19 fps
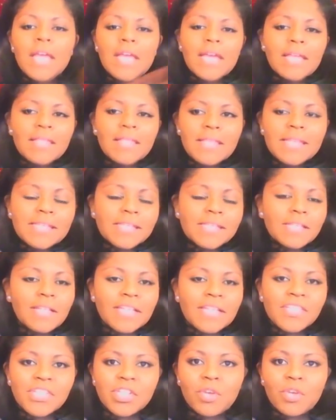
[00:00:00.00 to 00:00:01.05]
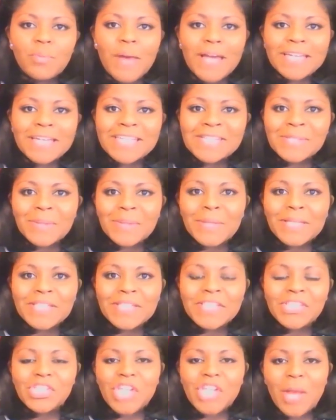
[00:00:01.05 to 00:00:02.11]
in these celestial bodies, so
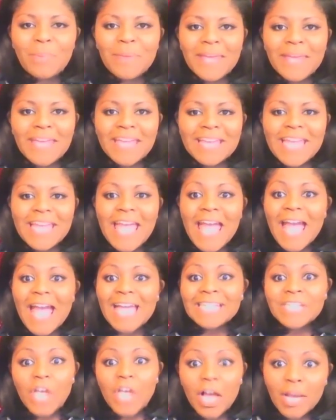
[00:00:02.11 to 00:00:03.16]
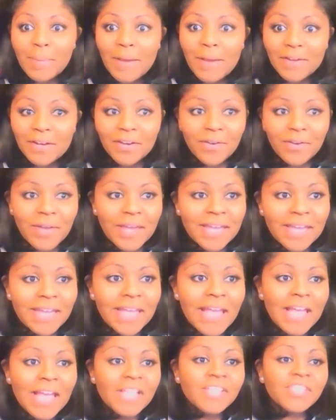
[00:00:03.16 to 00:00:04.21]
let's jump in and talk about it, okay?
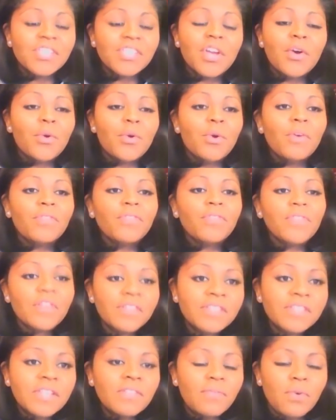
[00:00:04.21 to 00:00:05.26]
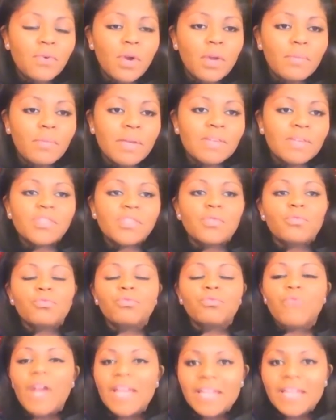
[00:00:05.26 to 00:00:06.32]
So, first and foremost,
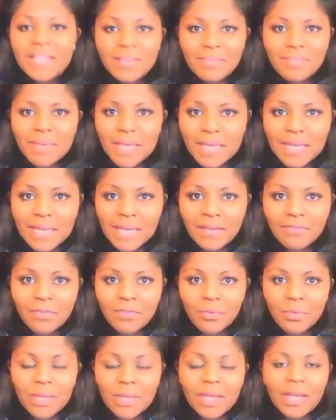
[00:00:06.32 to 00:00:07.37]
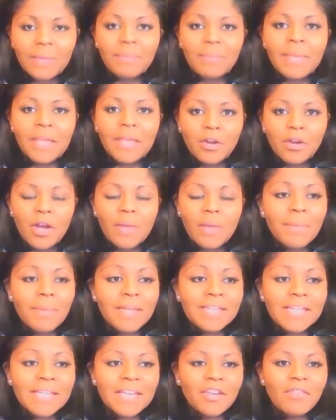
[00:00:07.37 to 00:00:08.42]
right at the beginning of the week, here on
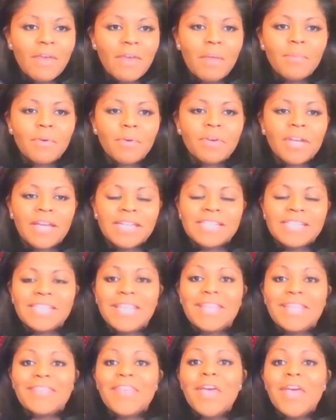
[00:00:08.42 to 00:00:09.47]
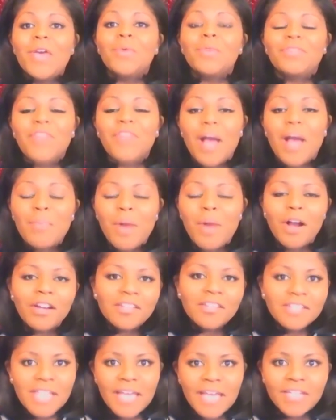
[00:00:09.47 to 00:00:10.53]
Monday, November 19th, we've got
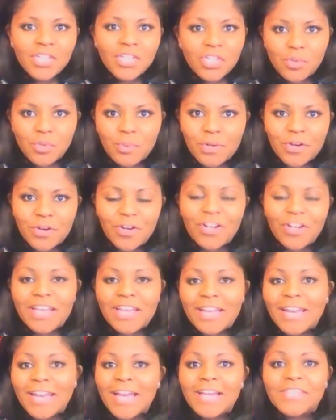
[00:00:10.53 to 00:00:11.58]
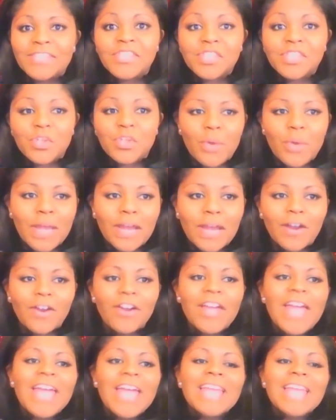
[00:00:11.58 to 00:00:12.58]
Mars and Jupiter in a square.